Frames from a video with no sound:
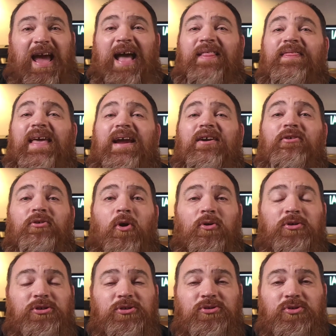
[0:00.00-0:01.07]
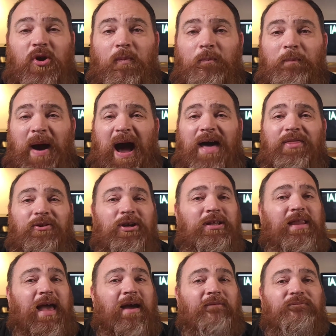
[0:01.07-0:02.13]
and they're going to start bothering
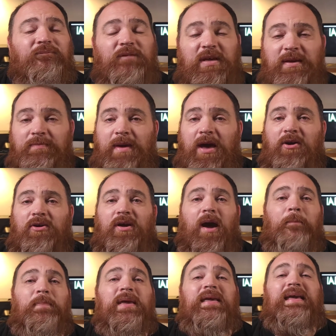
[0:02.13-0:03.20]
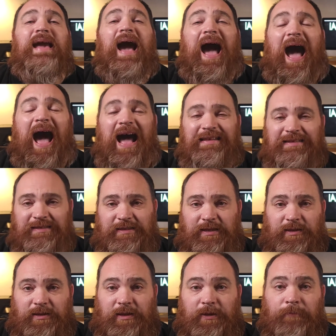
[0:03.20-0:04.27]
that female guppy constantly.